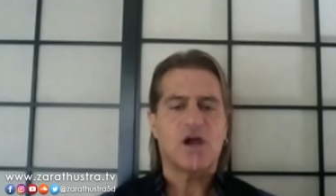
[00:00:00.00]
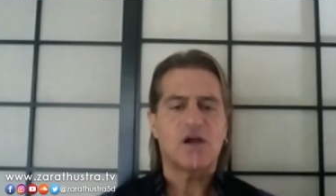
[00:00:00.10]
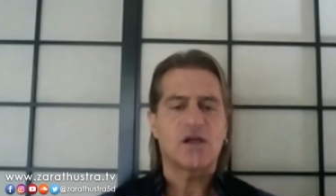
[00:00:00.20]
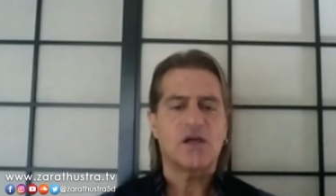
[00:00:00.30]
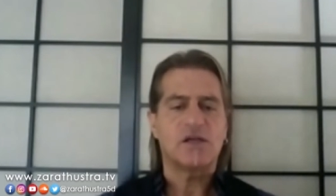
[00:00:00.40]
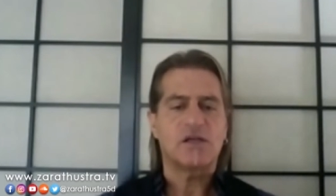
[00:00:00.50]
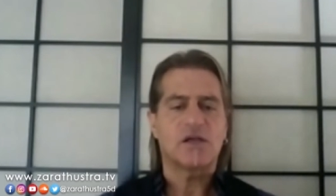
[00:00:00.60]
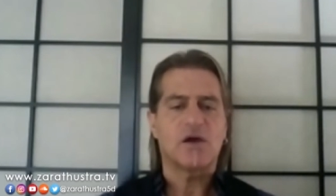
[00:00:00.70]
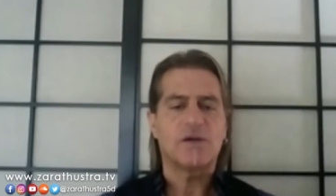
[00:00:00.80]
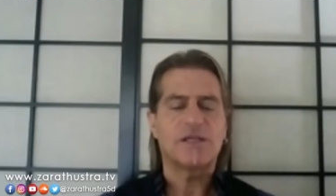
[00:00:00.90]
are going to
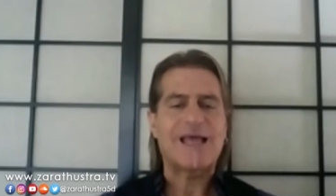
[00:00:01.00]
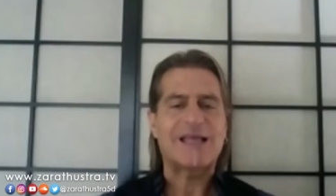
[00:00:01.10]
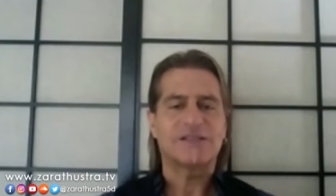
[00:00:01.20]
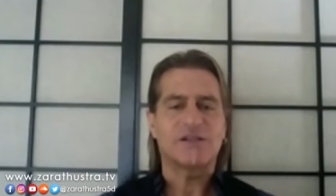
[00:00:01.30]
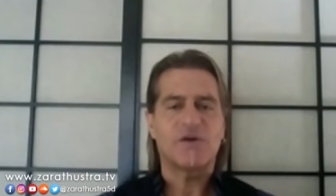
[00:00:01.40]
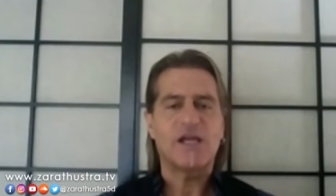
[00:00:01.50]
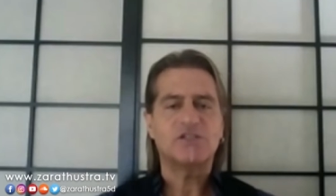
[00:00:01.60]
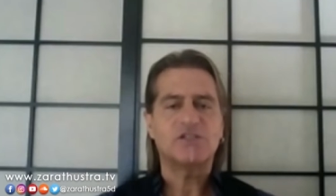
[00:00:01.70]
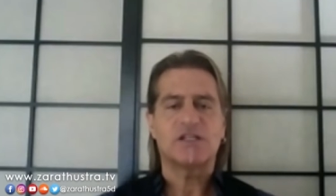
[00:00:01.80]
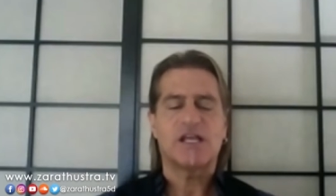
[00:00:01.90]
go in that
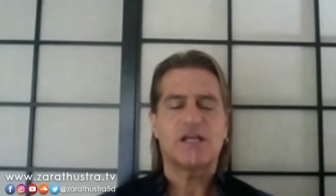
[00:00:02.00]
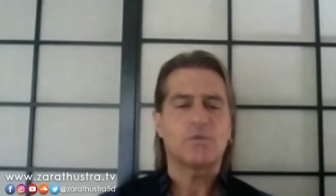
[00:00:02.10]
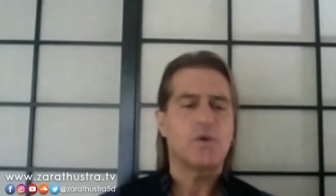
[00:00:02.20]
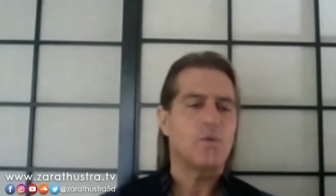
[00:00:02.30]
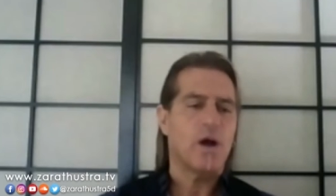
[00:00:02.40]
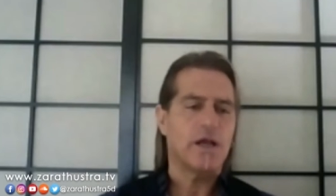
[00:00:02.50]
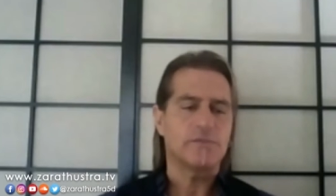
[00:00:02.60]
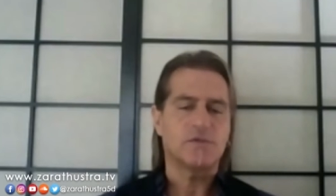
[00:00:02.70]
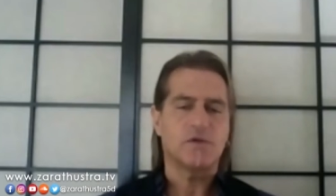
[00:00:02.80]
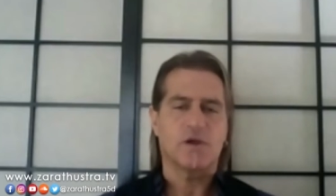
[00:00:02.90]
direction that we want
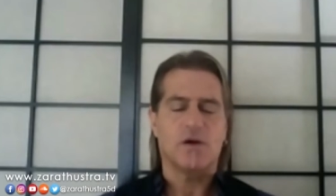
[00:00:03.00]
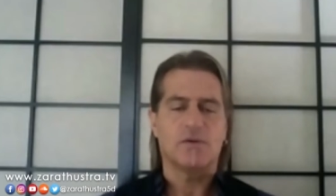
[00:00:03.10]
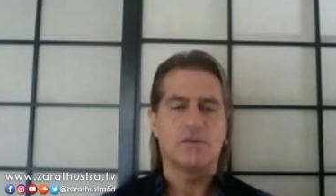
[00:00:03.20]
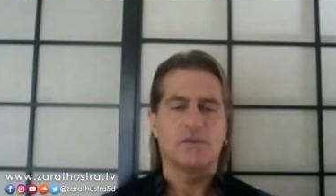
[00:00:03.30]
them to go.